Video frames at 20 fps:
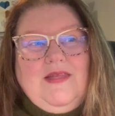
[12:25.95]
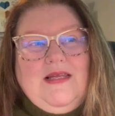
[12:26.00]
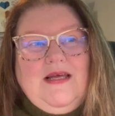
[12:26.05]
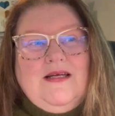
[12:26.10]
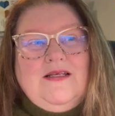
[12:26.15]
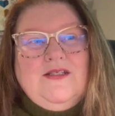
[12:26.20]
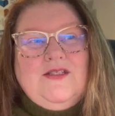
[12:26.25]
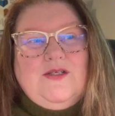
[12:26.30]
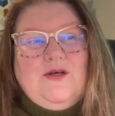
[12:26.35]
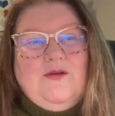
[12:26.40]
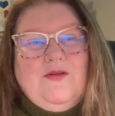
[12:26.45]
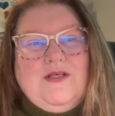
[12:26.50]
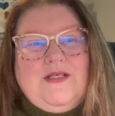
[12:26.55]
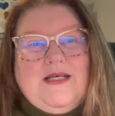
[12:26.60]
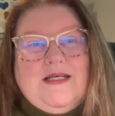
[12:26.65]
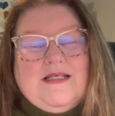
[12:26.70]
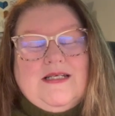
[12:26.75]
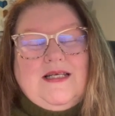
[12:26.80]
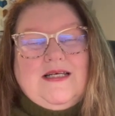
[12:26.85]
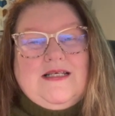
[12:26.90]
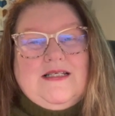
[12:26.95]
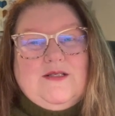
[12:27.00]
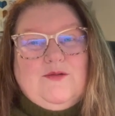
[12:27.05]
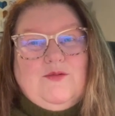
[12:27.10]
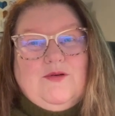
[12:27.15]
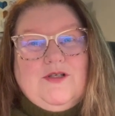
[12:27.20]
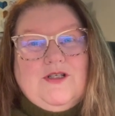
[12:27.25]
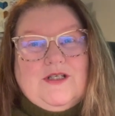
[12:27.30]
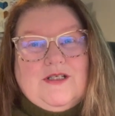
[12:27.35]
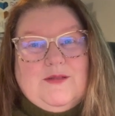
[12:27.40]
And so the dandelions
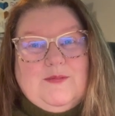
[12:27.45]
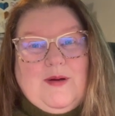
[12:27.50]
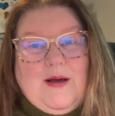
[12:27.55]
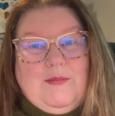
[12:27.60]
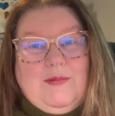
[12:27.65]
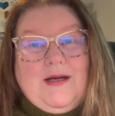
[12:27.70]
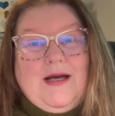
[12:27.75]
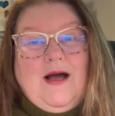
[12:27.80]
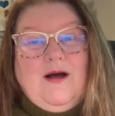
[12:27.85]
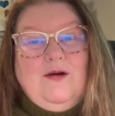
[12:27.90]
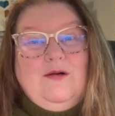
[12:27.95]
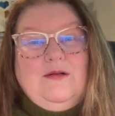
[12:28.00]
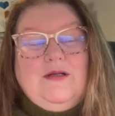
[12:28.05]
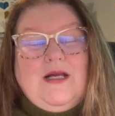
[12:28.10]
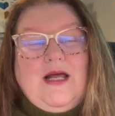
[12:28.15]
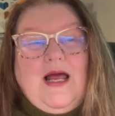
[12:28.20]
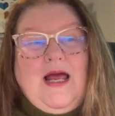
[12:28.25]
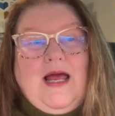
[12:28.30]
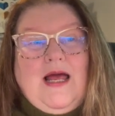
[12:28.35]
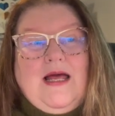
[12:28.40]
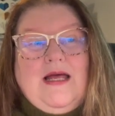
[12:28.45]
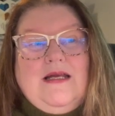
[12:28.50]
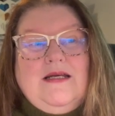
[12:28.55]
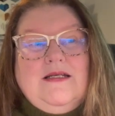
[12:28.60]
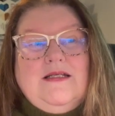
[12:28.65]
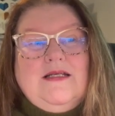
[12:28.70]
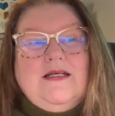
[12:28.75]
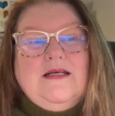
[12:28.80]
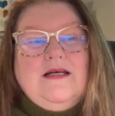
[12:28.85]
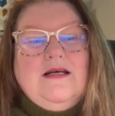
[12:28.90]
were just popping out,
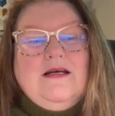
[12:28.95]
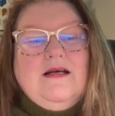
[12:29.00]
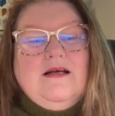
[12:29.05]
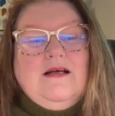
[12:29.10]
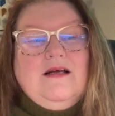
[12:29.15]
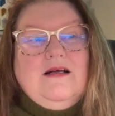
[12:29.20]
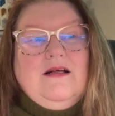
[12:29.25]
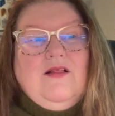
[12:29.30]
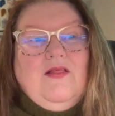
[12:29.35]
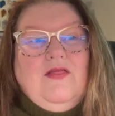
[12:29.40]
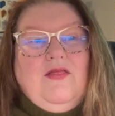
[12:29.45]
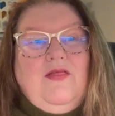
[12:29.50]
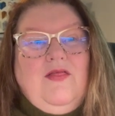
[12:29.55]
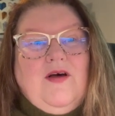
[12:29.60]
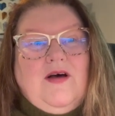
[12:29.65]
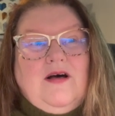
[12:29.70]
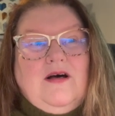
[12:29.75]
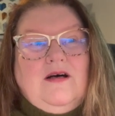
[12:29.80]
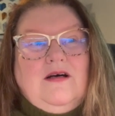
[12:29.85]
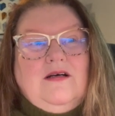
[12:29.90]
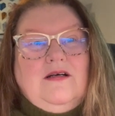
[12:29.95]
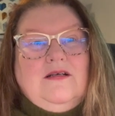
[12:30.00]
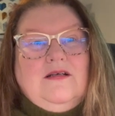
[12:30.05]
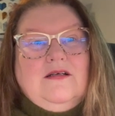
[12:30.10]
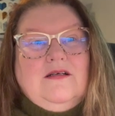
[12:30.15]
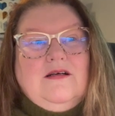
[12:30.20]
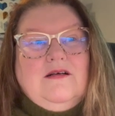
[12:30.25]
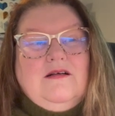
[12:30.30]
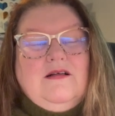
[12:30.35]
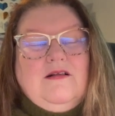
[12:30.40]
and the
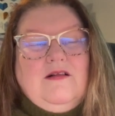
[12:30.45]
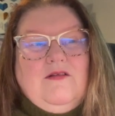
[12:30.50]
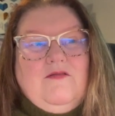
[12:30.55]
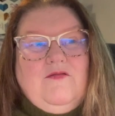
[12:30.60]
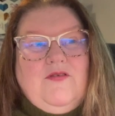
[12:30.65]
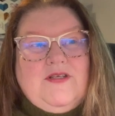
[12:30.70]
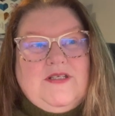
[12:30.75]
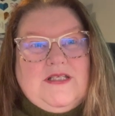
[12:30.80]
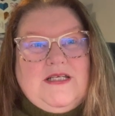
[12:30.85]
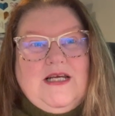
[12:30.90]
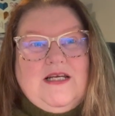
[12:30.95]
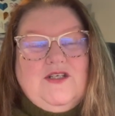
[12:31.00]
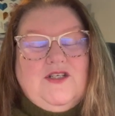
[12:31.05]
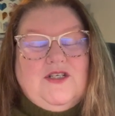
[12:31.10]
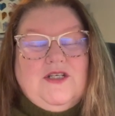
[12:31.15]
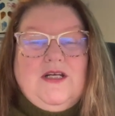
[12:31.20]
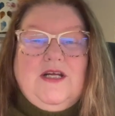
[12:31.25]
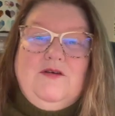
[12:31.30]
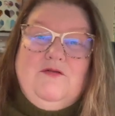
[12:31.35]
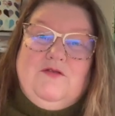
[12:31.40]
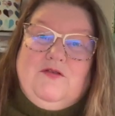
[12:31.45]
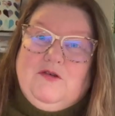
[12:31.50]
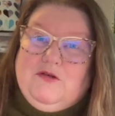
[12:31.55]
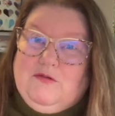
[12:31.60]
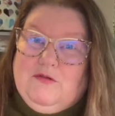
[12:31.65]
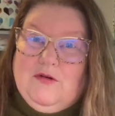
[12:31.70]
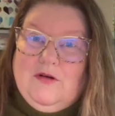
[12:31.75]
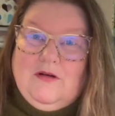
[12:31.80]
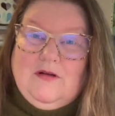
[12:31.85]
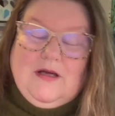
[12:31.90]
visitation and
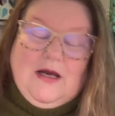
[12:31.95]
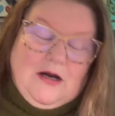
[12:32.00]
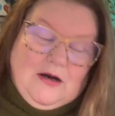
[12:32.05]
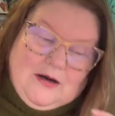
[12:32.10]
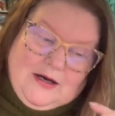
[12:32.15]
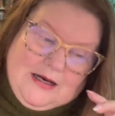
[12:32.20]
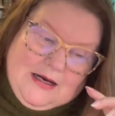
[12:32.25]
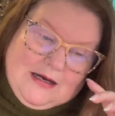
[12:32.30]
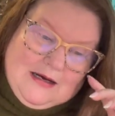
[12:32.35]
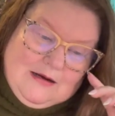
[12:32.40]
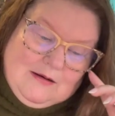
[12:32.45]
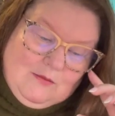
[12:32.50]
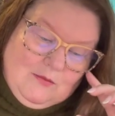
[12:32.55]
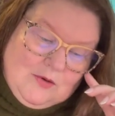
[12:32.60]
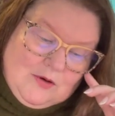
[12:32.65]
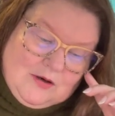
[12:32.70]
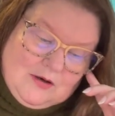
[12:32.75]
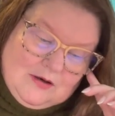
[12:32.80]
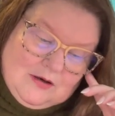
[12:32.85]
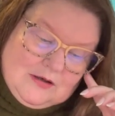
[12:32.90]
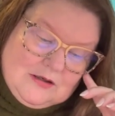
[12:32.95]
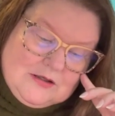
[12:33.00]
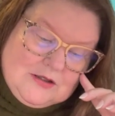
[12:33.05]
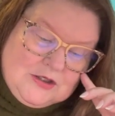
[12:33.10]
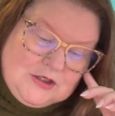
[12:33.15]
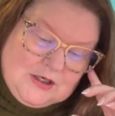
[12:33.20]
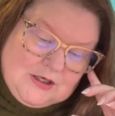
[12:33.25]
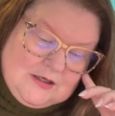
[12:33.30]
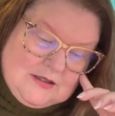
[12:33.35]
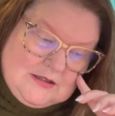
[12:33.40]
funeral area were
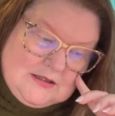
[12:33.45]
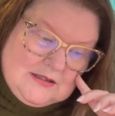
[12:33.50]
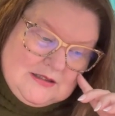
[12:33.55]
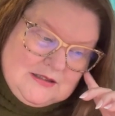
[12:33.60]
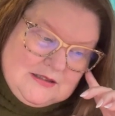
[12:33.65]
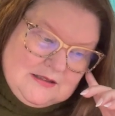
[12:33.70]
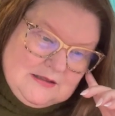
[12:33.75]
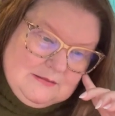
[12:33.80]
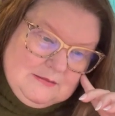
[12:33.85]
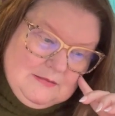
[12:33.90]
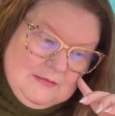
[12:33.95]
just